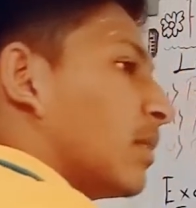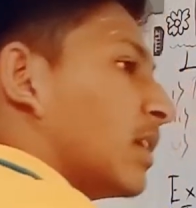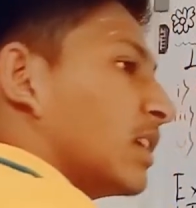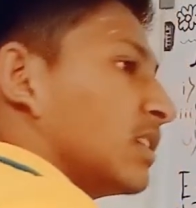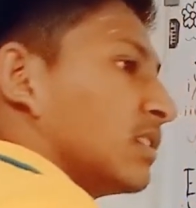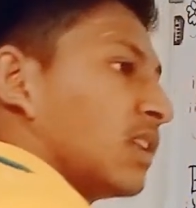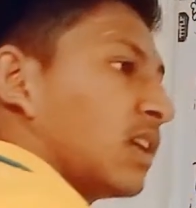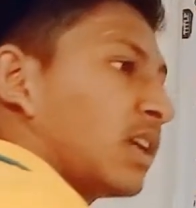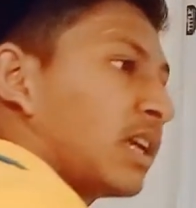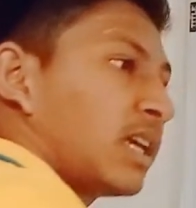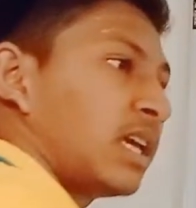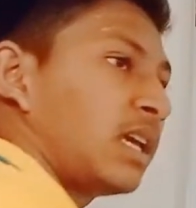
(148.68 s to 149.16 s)

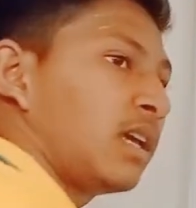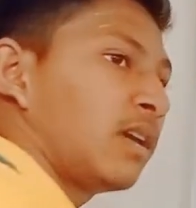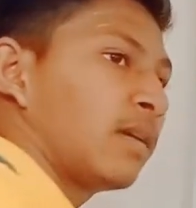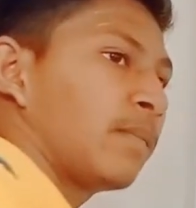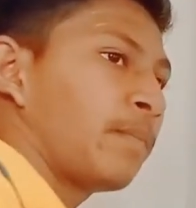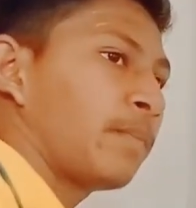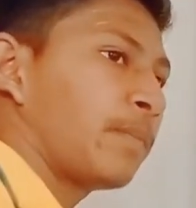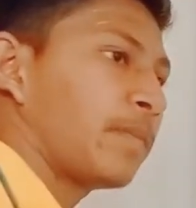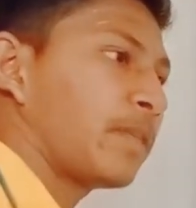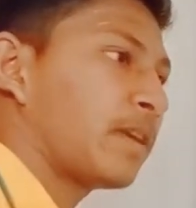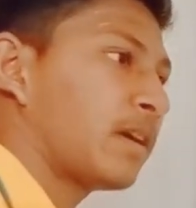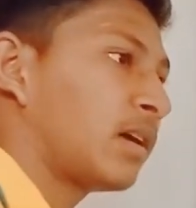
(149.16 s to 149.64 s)
but the
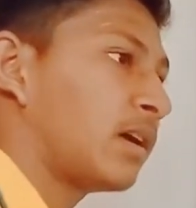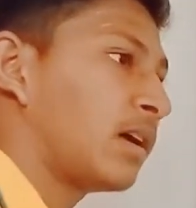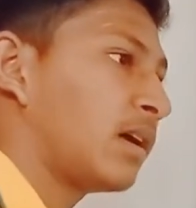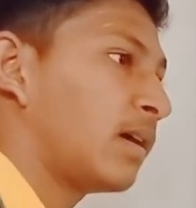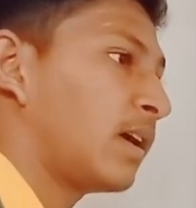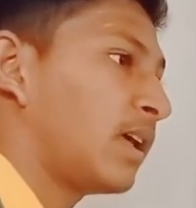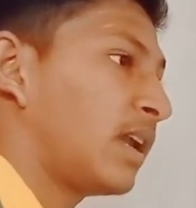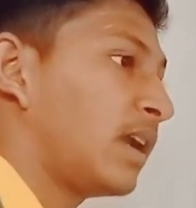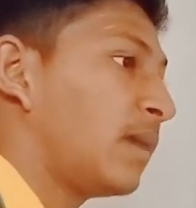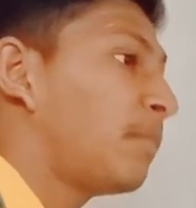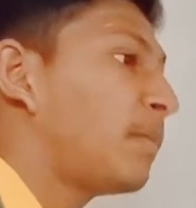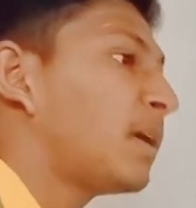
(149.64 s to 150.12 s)

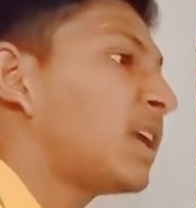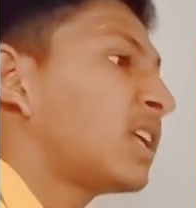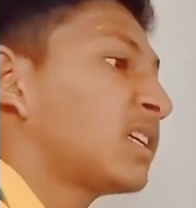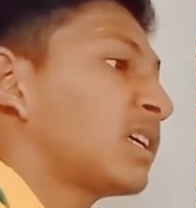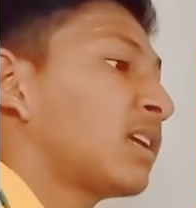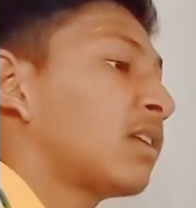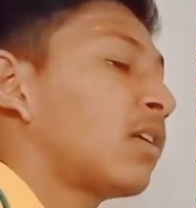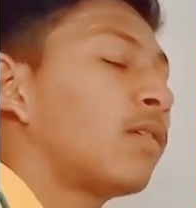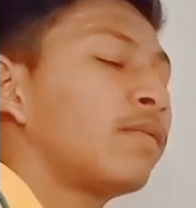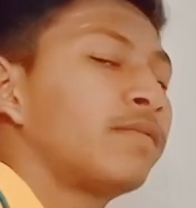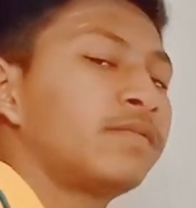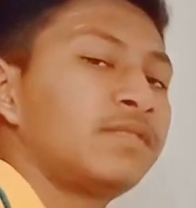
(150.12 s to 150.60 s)

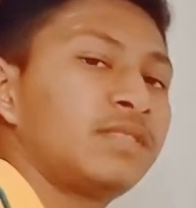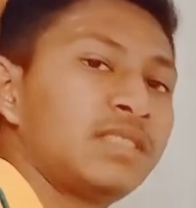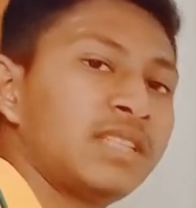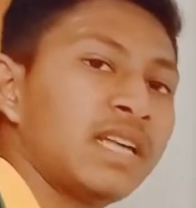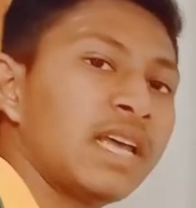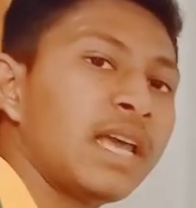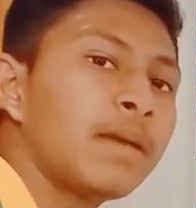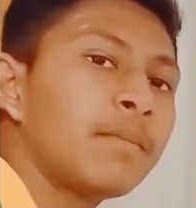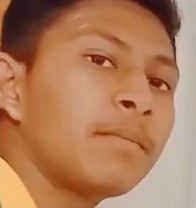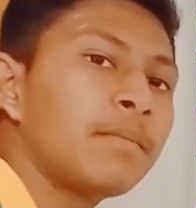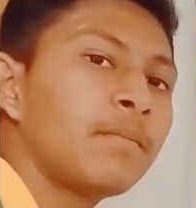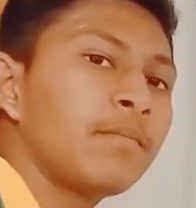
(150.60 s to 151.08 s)
repetition of
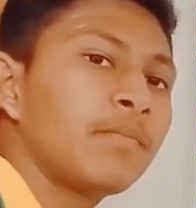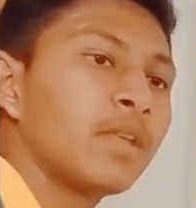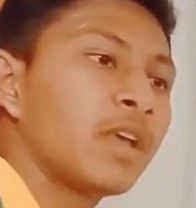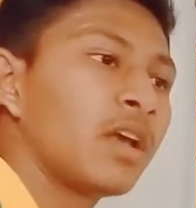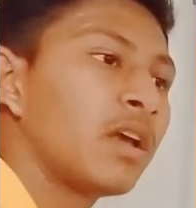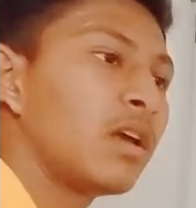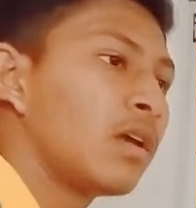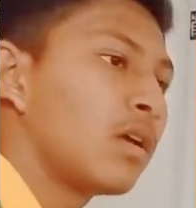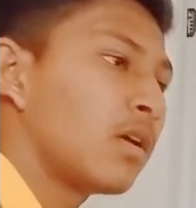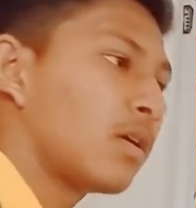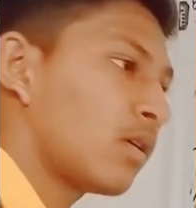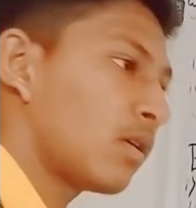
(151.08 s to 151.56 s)
same
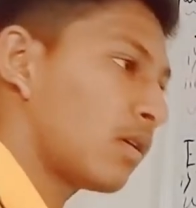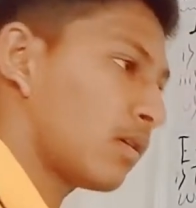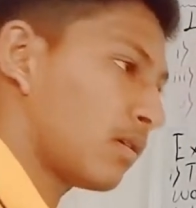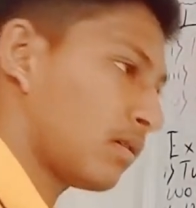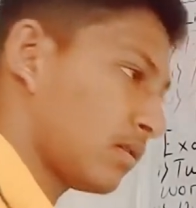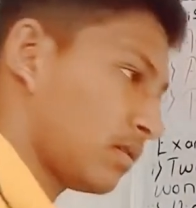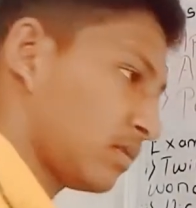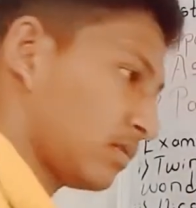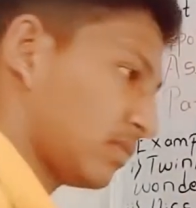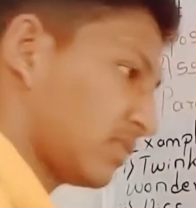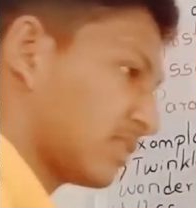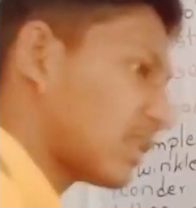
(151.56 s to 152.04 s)

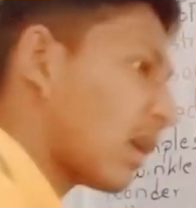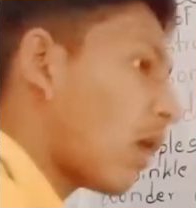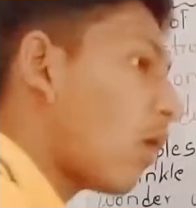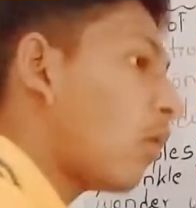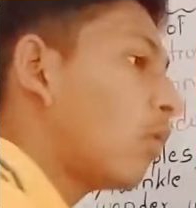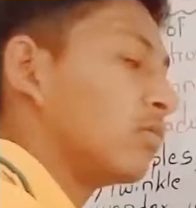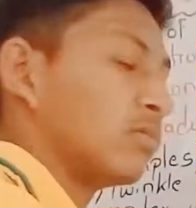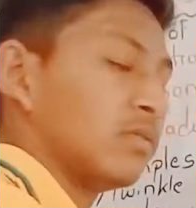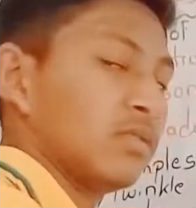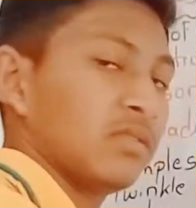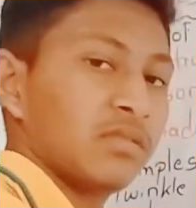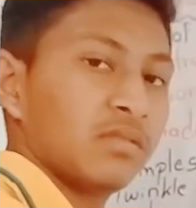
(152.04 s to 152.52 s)

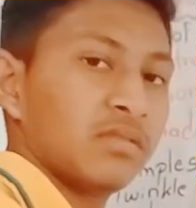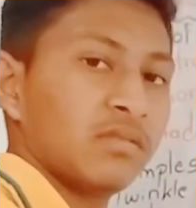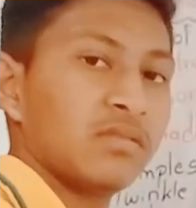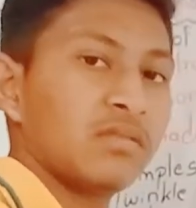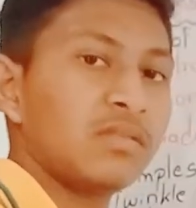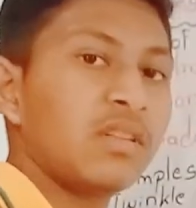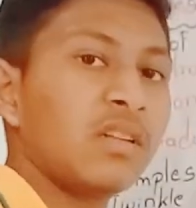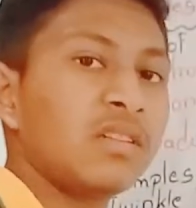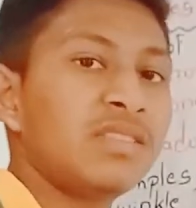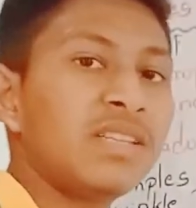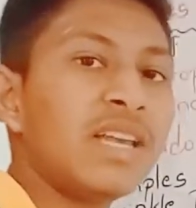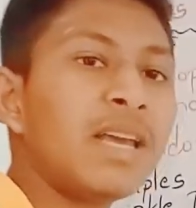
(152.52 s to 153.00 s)
sounds,
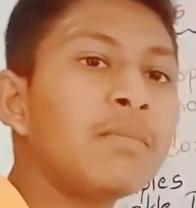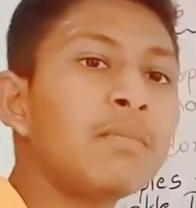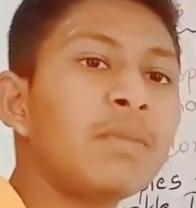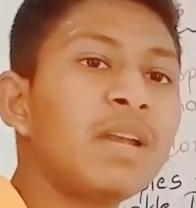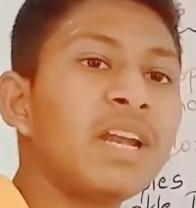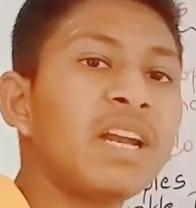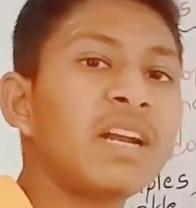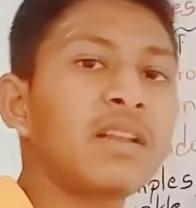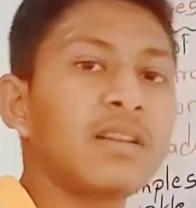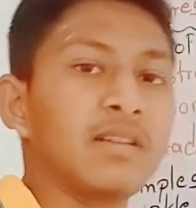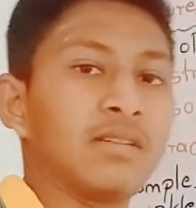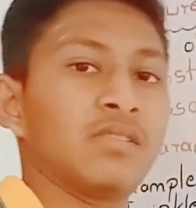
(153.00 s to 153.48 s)
the same
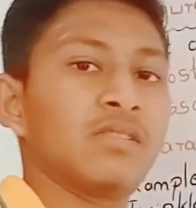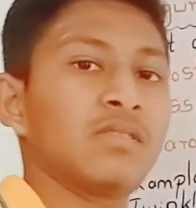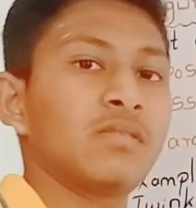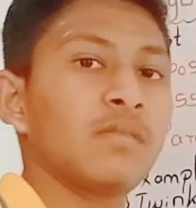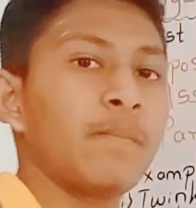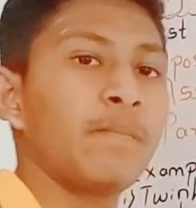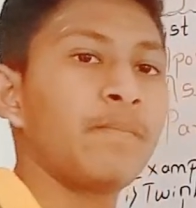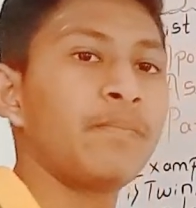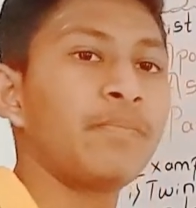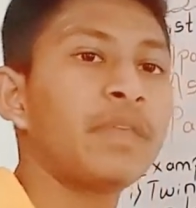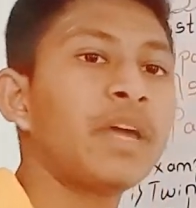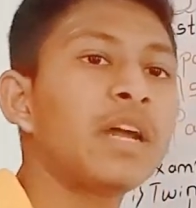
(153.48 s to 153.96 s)
letters,
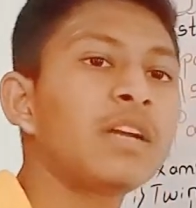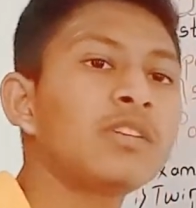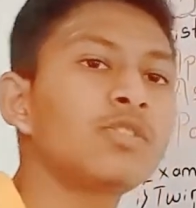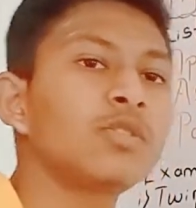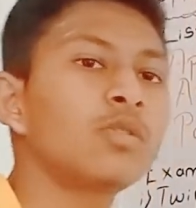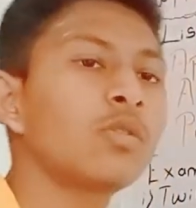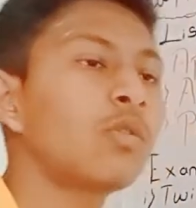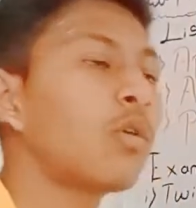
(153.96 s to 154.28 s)
that's we